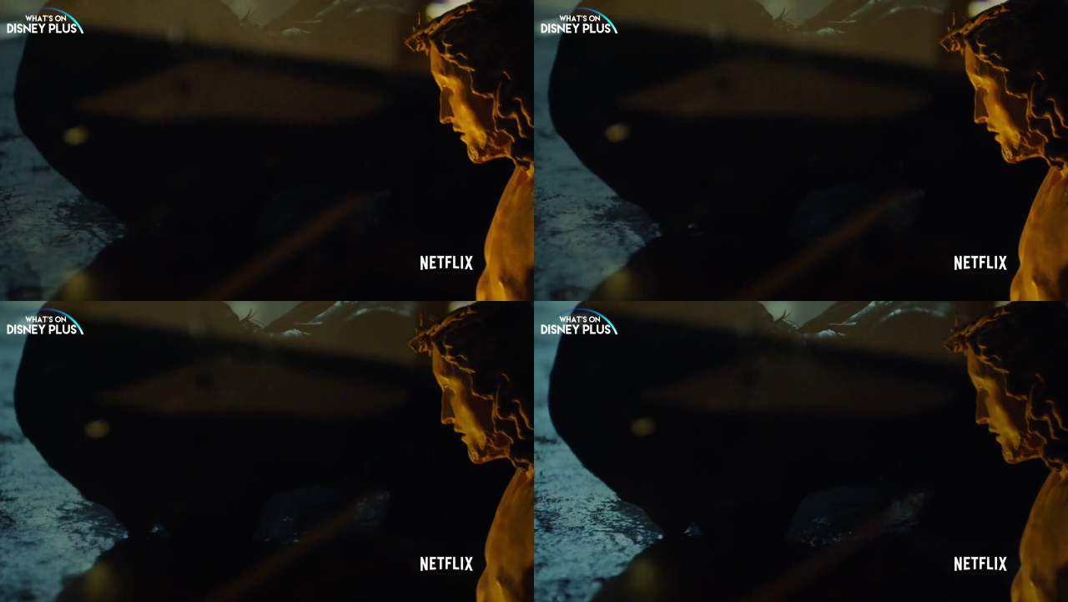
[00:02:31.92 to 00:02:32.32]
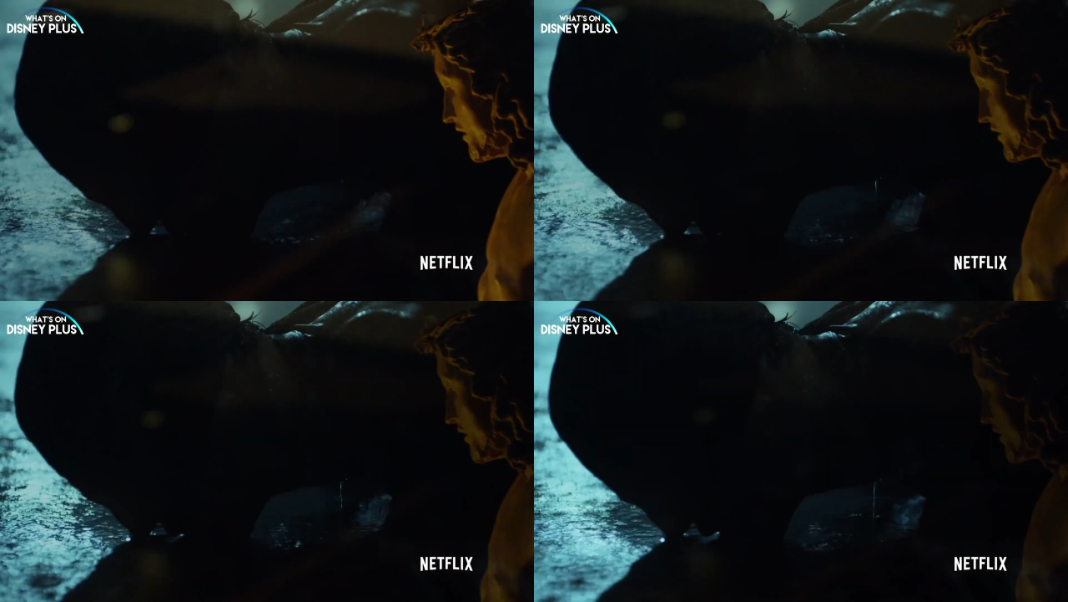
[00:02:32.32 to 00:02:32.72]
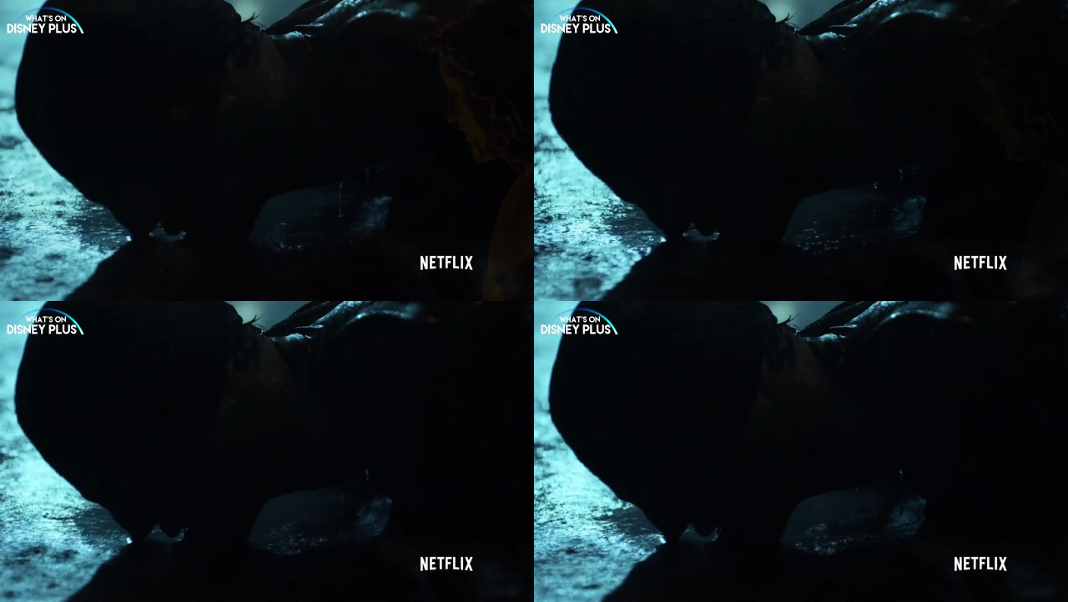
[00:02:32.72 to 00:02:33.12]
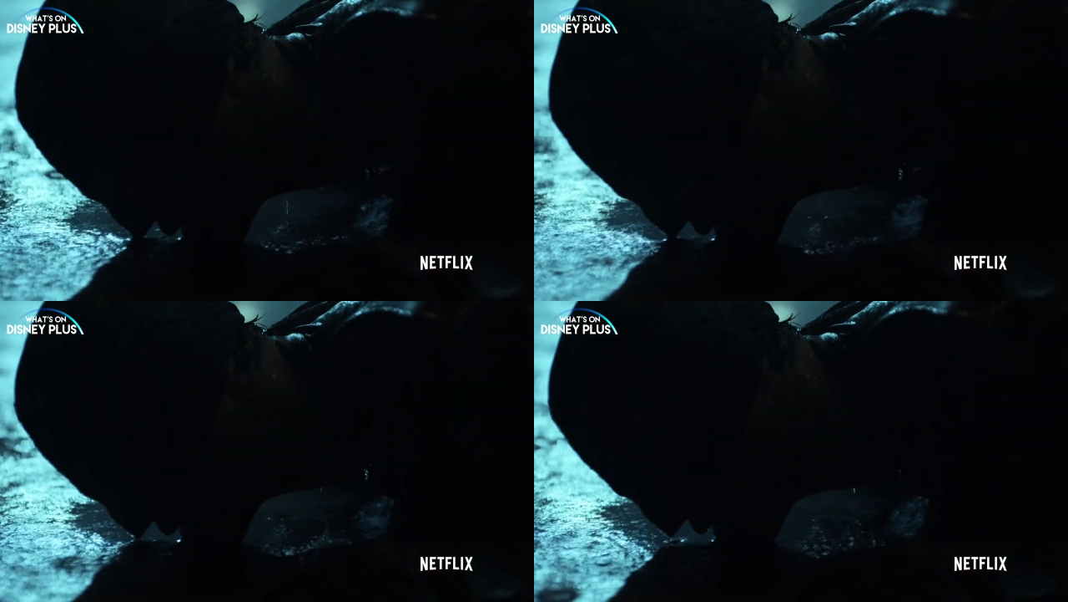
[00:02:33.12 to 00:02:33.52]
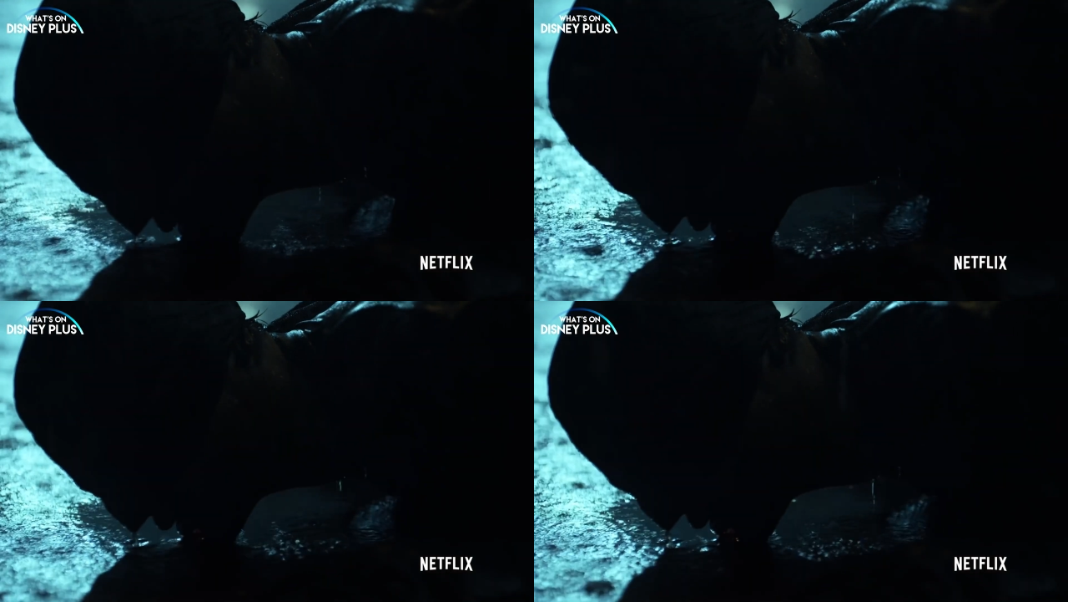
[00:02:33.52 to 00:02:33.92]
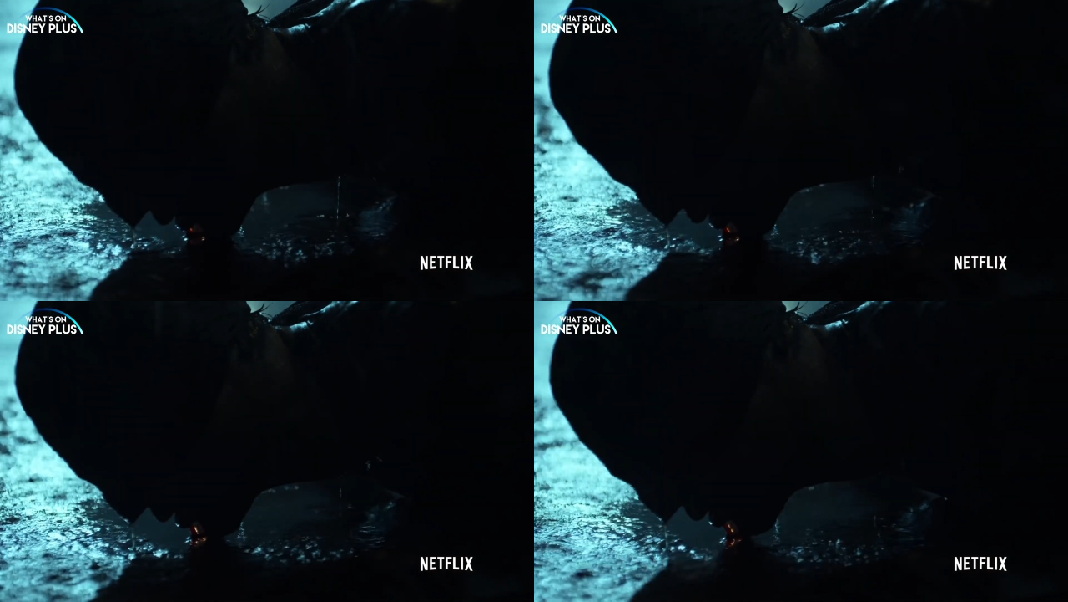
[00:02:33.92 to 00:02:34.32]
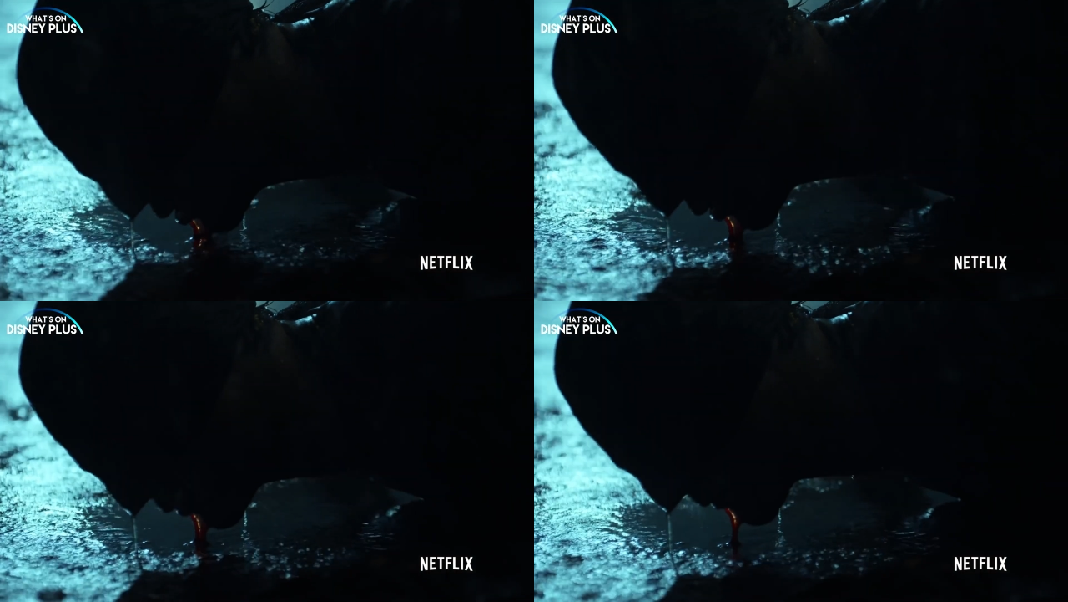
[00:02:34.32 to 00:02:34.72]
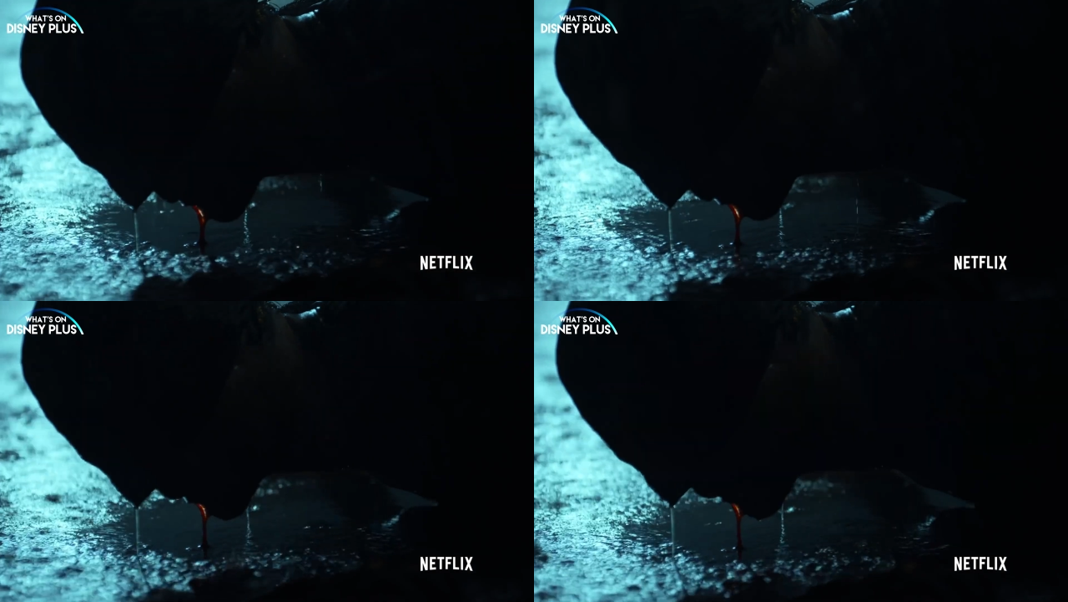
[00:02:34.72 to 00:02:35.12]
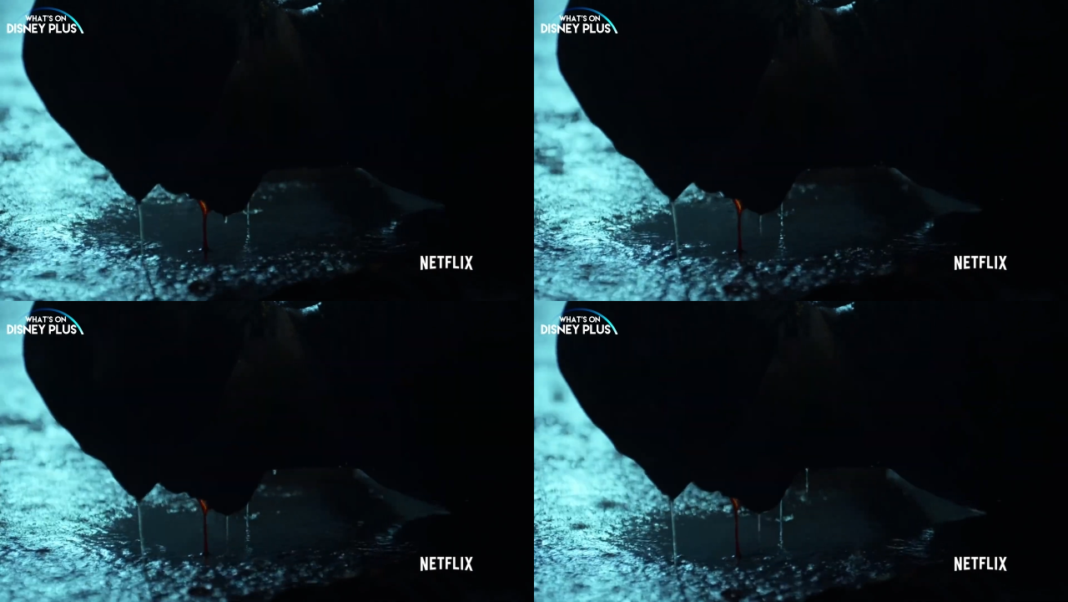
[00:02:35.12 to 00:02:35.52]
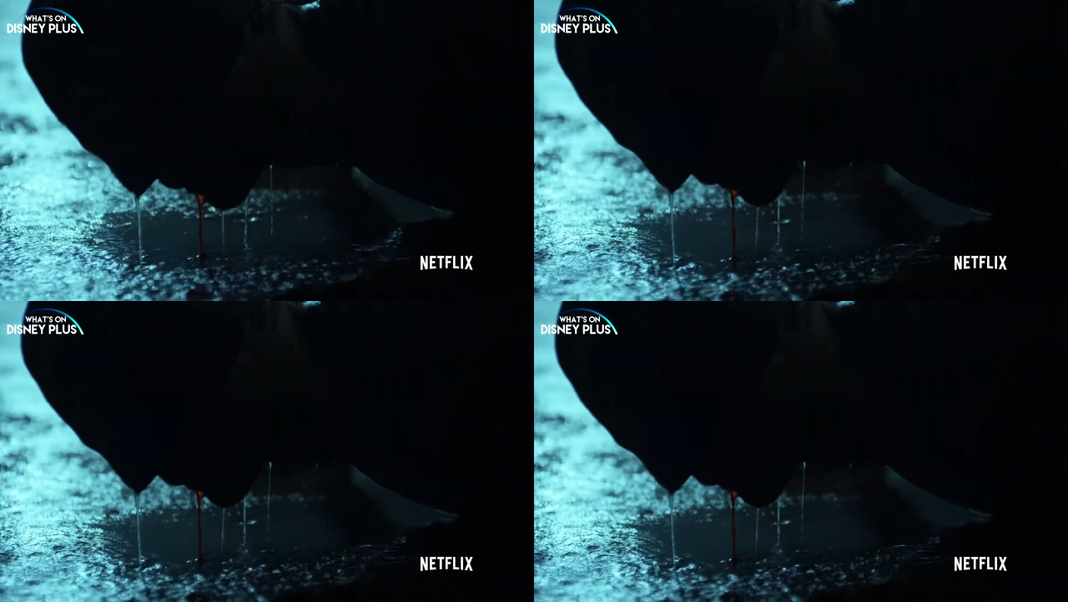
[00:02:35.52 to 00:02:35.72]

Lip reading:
Nobody's mouth can be seen.